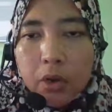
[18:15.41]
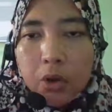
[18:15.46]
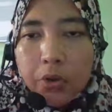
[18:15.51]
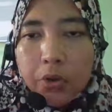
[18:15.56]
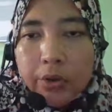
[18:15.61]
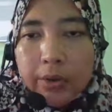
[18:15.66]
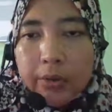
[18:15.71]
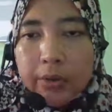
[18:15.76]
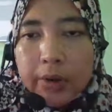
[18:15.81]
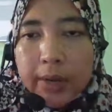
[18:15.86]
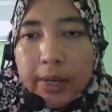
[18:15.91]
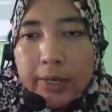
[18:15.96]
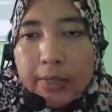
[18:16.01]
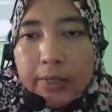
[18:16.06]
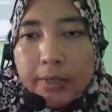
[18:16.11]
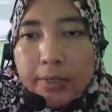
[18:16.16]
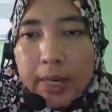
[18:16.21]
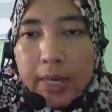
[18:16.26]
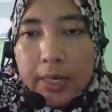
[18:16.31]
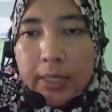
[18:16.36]
On the right
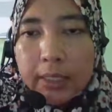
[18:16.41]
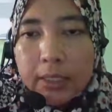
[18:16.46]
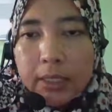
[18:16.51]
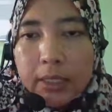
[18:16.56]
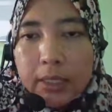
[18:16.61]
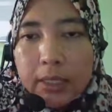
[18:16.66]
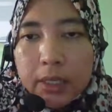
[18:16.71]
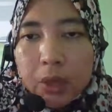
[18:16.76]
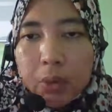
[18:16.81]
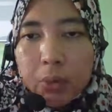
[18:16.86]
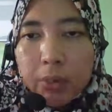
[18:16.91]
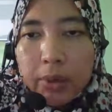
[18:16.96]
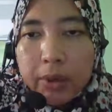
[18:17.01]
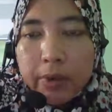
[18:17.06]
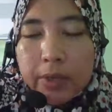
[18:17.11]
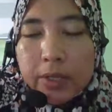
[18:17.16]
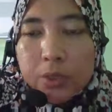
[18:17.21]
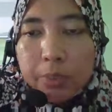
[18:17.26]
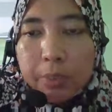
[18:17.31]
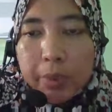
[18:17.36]
hand side, integrate with
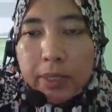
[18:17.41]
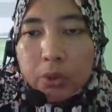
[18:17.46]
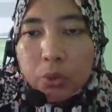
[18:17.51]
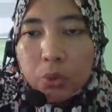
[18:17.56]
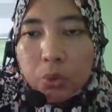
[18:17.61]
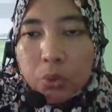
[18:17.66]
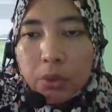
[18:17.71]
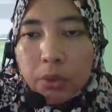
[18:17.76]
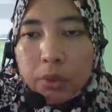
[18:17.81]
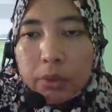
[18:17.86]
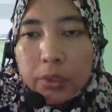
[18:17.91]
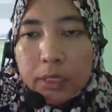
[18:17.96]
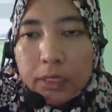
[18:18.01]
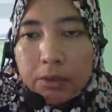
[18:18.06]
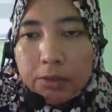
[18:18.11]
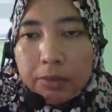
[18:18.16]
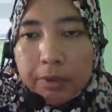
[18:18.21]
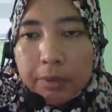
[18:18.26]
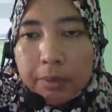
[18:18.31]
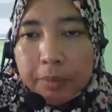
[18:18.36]
respect to
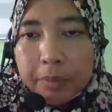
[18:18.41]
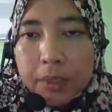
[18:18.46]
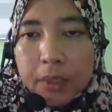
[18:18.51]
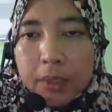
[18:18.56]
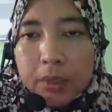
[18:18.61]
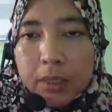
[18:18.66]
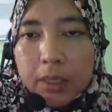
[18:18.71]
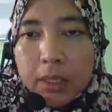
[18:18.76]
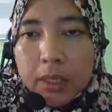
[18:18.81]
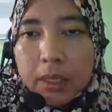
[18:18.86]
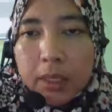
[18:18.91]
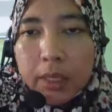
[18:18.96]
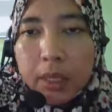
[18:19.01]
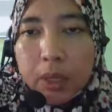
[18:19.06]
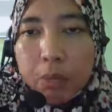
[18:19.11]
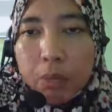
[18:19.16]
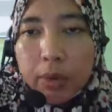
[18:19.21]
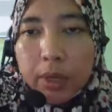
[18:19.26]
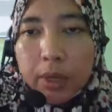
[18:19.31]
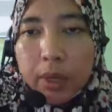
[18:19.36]
t variable.
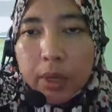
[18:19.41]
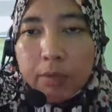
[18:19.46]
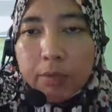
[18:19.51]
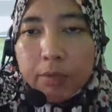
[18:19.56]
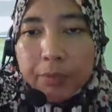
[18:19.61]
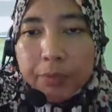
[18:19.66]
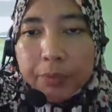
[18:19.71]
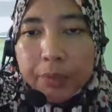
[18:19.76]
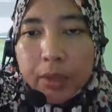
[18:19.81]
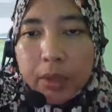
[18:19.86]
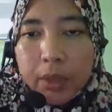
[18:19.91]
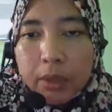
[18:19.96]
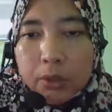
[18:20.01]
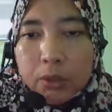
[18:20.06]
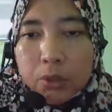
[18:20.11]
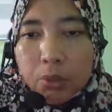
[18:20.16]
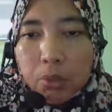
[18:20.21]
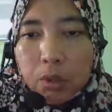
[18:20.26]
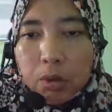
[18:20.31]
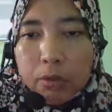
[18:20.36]
Then we have
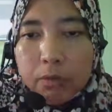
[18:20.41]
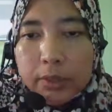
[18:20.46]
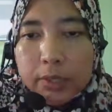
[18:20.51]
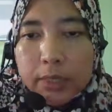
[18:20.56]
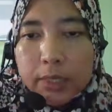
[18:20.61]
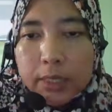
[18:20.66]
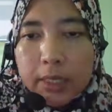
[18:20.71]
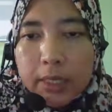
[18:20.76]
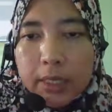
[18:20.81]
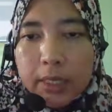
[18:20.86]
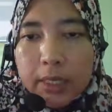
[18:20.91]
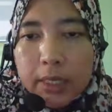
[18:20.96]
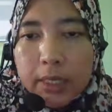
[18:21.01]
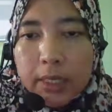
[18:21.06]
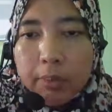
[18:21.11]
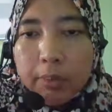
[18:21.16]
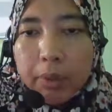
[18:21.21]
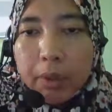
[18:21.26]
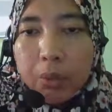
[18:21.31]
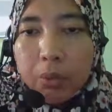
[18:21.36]
2 over 3
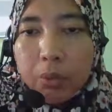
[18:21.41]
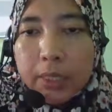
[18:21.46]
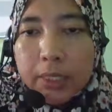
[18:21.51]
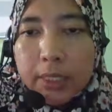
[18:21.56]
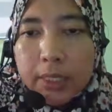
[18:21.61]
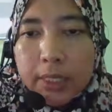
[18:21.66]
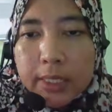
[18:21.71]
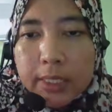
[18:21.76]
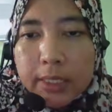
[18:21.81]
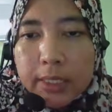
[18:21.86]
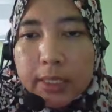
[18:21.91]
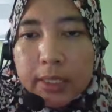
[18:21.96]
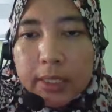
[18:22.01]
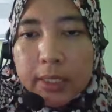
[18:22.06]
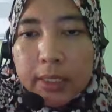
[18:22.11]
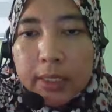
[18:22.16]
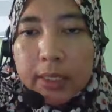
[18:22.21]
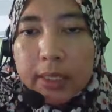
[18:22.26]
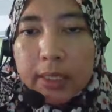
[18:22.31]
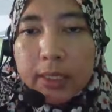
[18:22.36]
e power
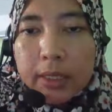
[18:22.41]
3t.